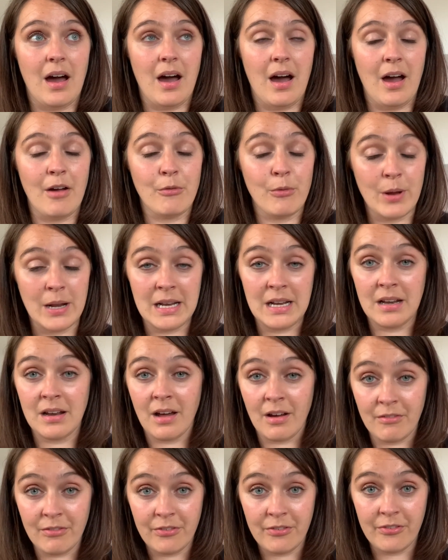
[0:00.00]
I really
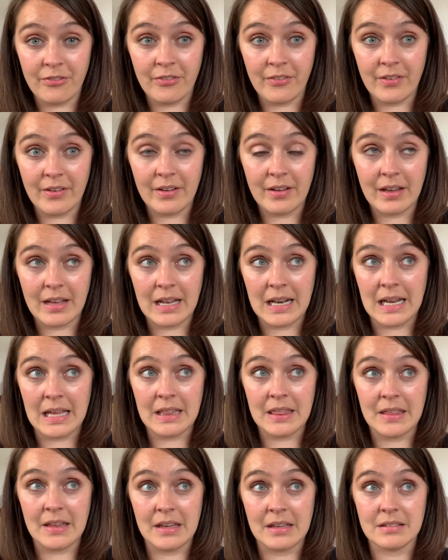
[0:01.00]
love
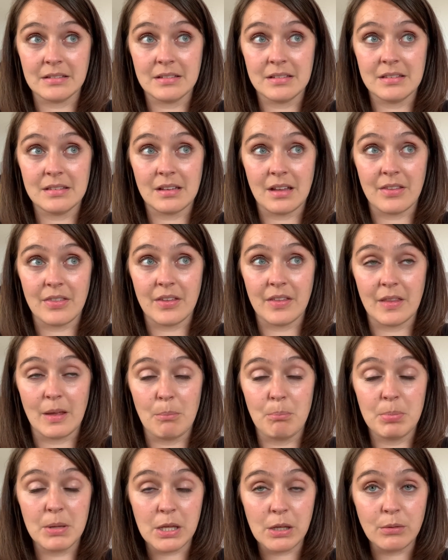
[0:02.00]
Calatheas. I think they're
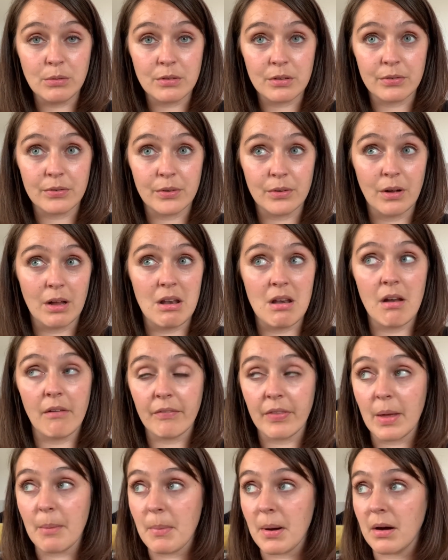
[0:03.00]
beautiful. I love
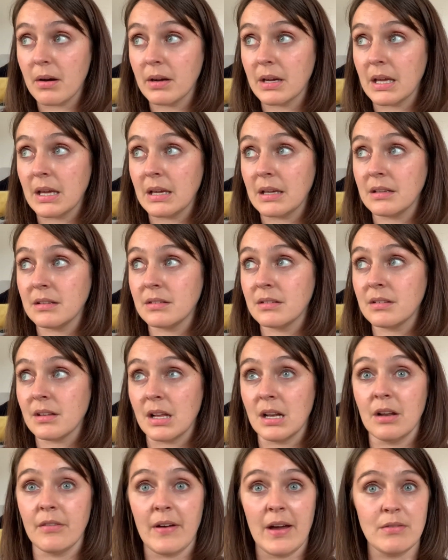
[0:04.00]
their markings. I
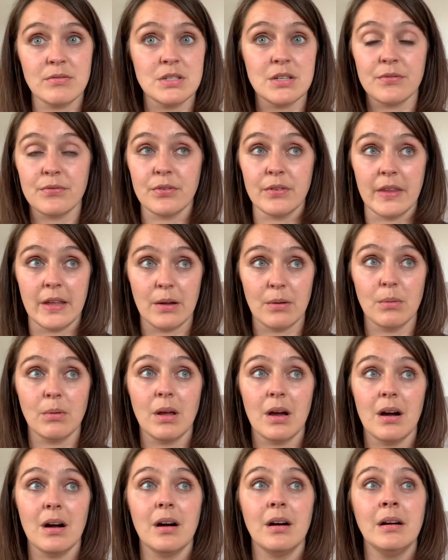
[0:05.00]
love how different they all
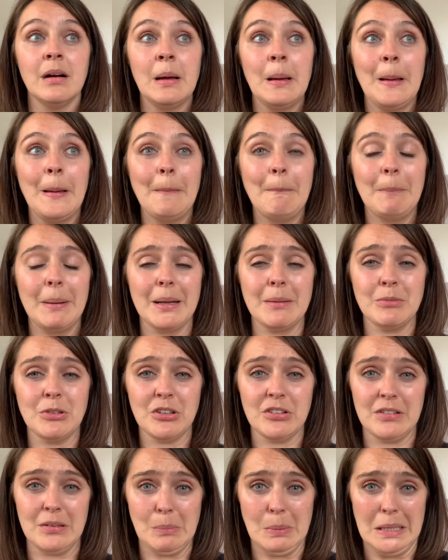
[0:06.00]
are, but I'm
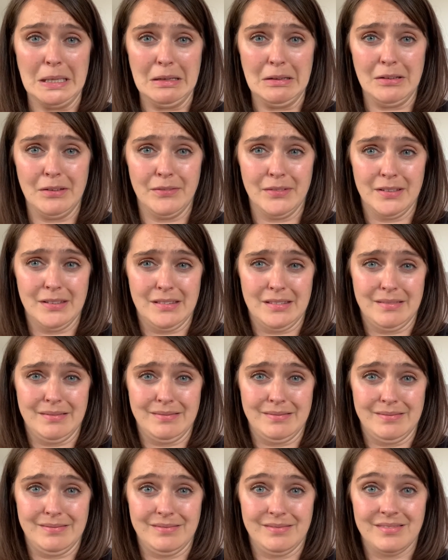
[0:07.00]
just a bit nervous.
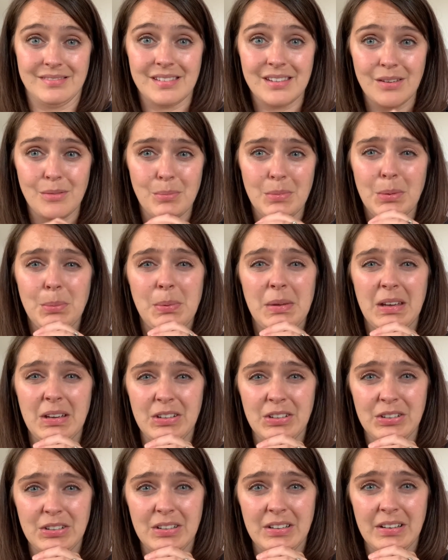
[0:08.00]
So maybe I
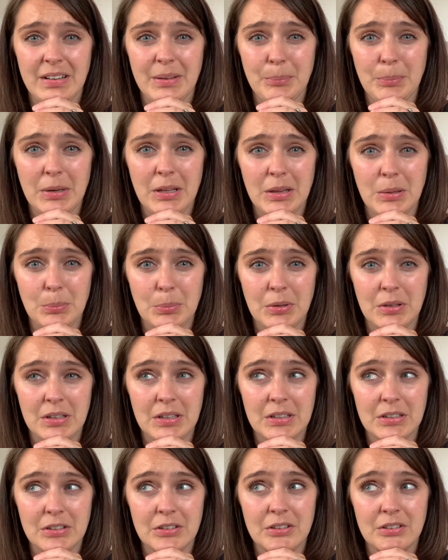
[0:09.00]
should like bite the bullet
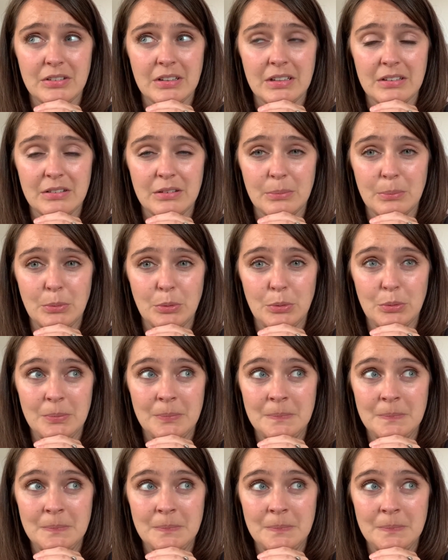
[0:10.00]
and just get some more.